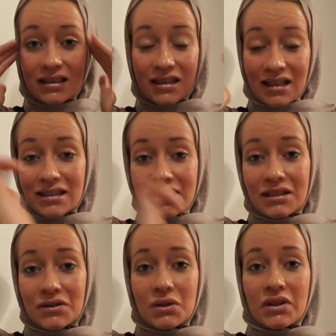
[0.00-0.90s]

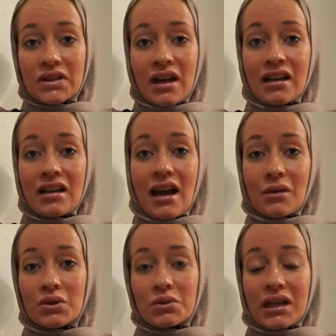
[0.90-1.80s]
sensitive to the sun, I
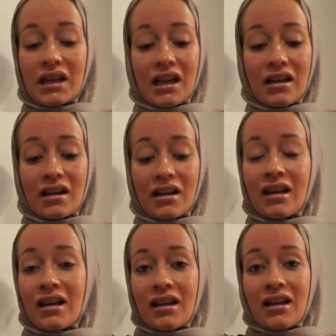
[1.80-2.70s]
was wearing
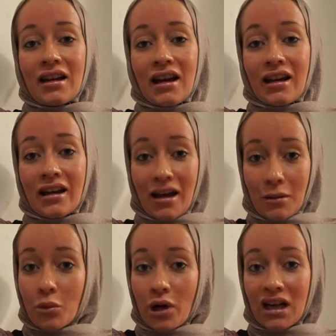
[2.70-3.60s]
an
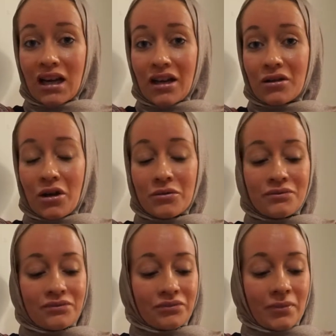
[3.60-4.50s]
umbrella.
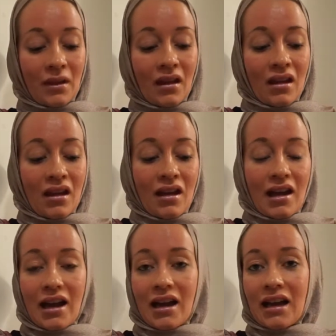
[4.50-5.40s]

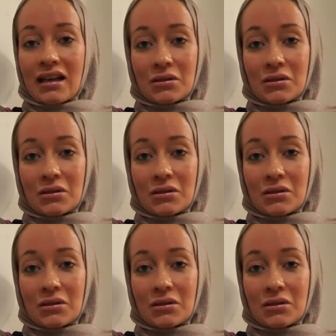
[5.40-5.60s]
And